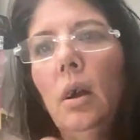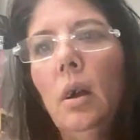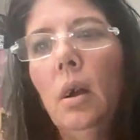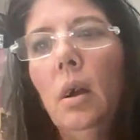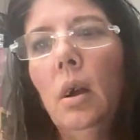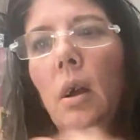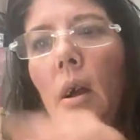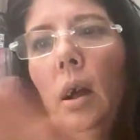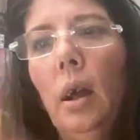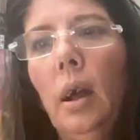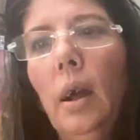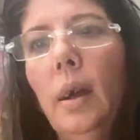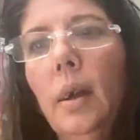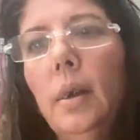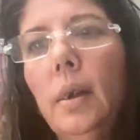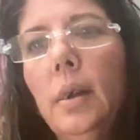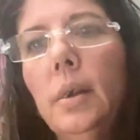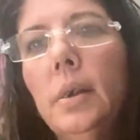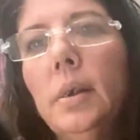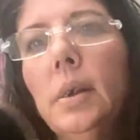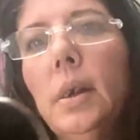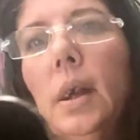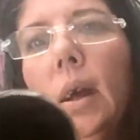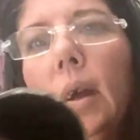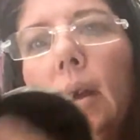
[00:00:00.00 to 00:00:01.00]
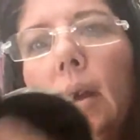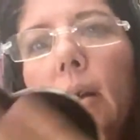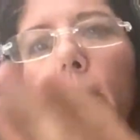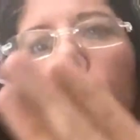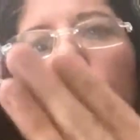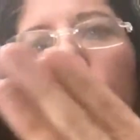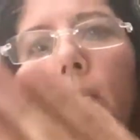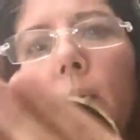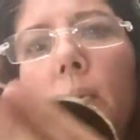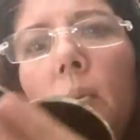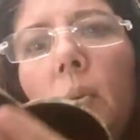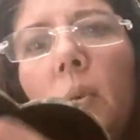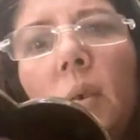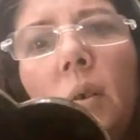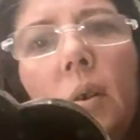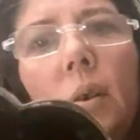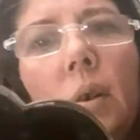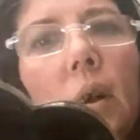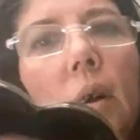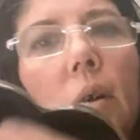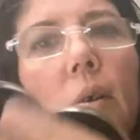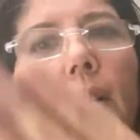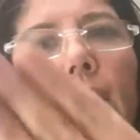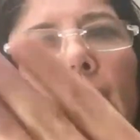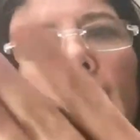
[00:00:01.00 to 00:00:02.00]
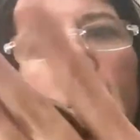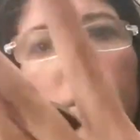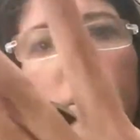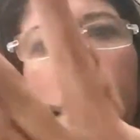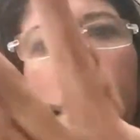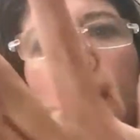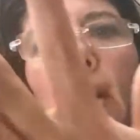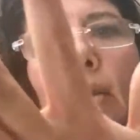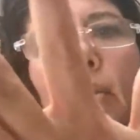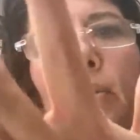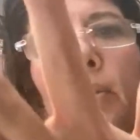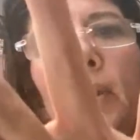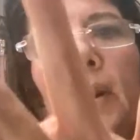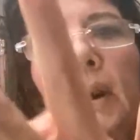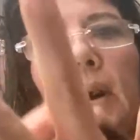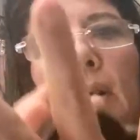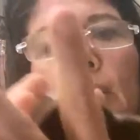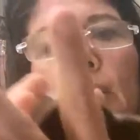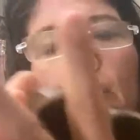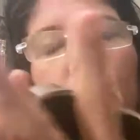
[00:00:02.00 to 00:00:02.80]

And it's got a, no, that's not felt.